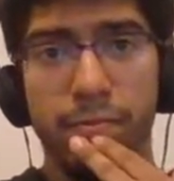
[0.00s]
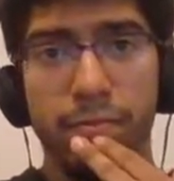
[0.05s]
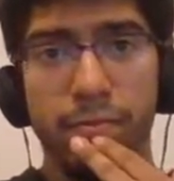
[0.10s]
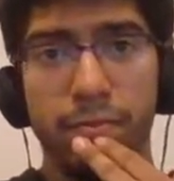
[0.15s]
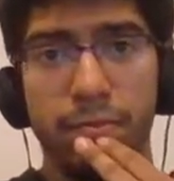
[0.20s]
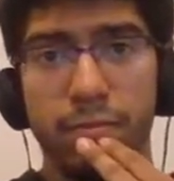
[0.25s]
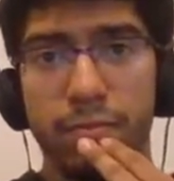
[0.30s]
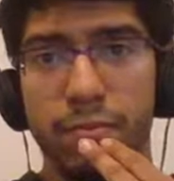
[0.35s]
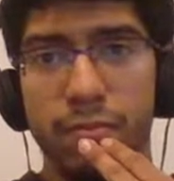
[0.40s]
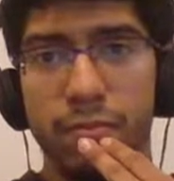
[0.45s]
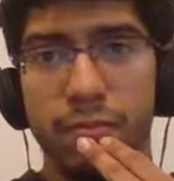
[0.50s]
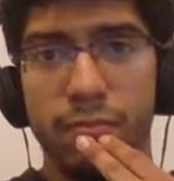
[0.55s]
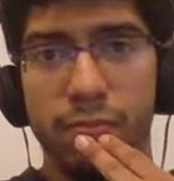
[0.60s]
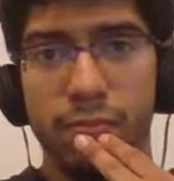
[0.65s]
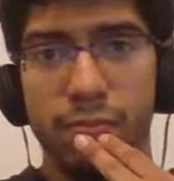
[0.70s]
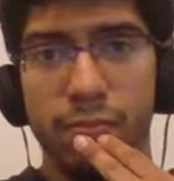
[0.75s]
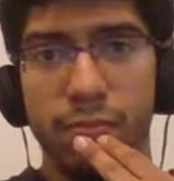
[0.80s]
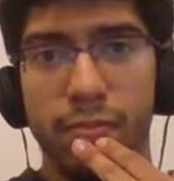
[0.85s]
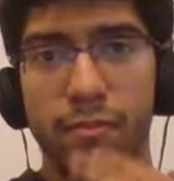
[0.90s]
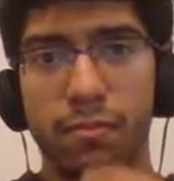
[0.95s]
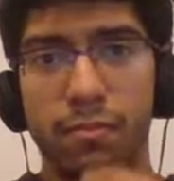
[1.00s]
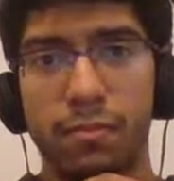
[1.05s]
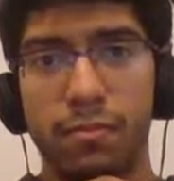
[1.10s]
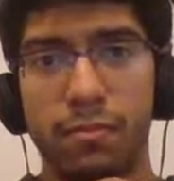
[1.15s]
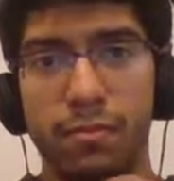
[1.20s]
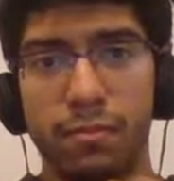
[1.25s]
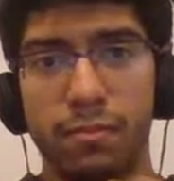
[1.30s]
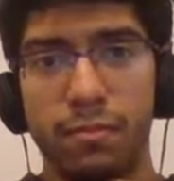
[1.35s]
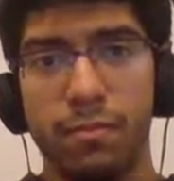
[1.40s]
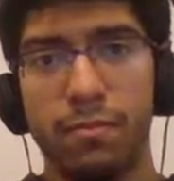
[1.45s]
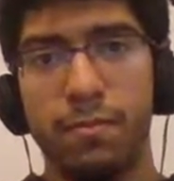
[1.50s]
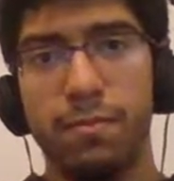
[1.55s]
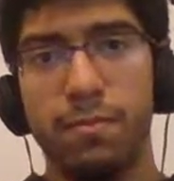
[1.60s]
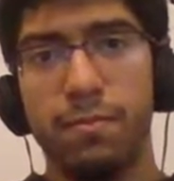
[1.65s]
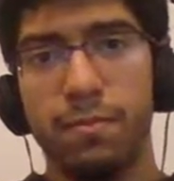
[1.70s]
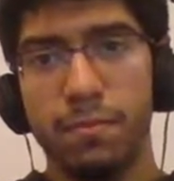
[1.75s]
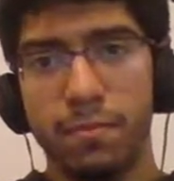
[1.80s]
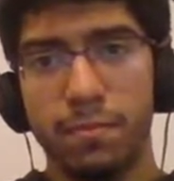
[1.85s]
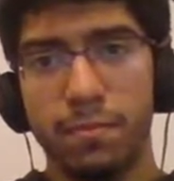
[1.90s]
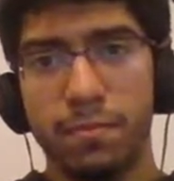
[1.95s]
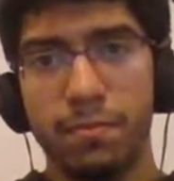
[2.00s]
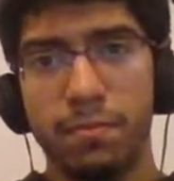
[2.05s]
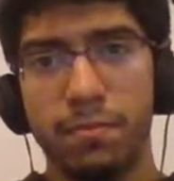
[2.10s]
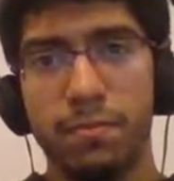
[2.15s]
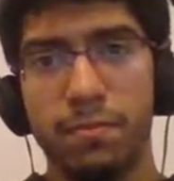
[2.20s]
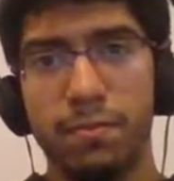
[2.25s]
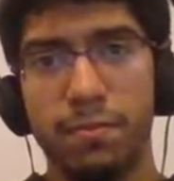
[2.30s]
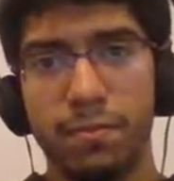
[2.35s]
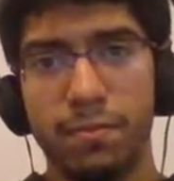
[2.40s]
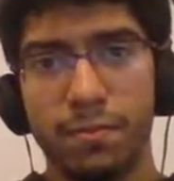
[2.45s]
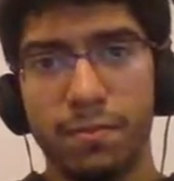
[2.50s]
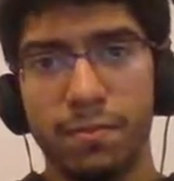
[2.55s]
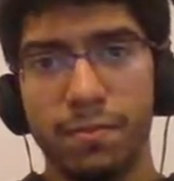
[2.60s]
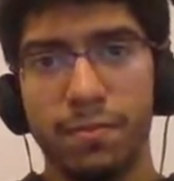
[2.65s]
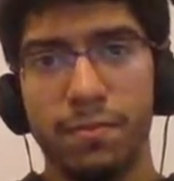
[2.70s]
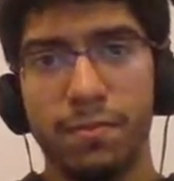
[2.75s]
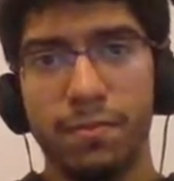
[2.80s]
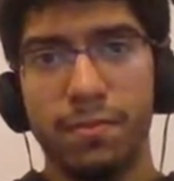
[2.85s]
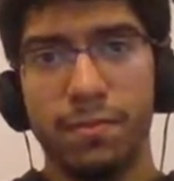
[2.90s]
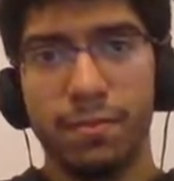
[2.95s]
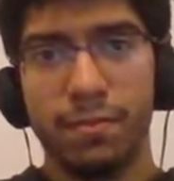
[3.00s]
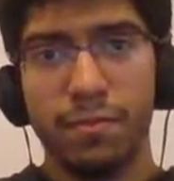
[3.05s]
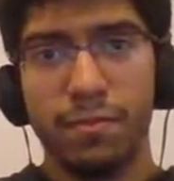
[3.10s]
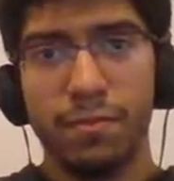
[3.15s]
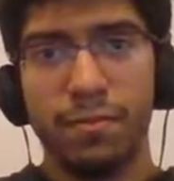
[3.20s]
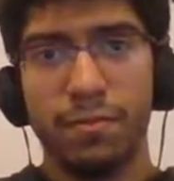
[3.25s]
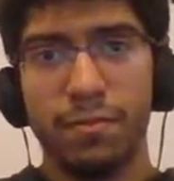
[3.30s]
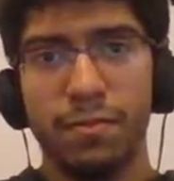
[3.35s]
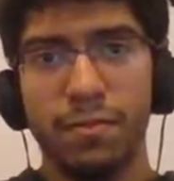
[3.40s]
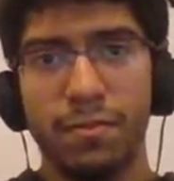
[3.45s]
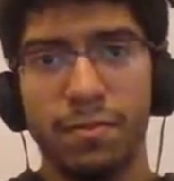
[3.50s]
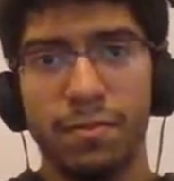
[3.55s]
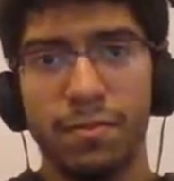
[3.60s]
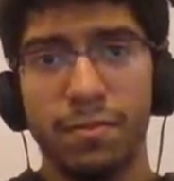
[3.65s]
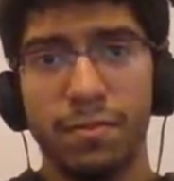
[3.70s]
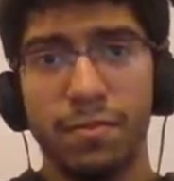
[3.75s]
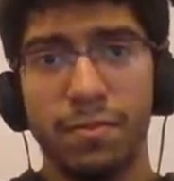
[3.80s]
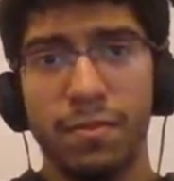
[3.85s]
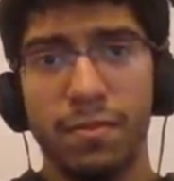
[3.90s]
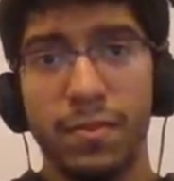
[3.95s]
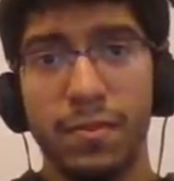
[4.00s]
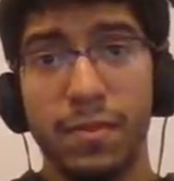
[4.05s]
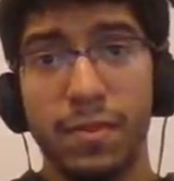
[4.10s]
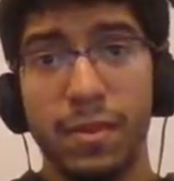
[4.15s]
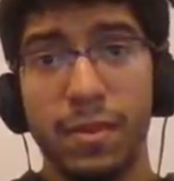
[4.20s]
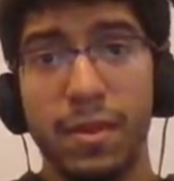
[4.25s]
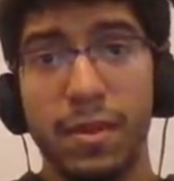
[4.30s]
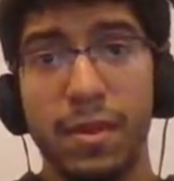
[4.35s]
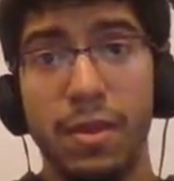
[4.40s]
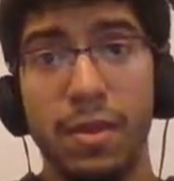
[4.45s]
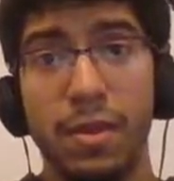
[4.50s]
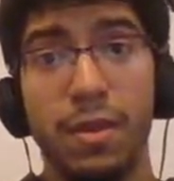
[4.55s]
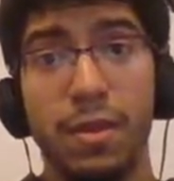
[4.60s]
No one is speaking in this clip.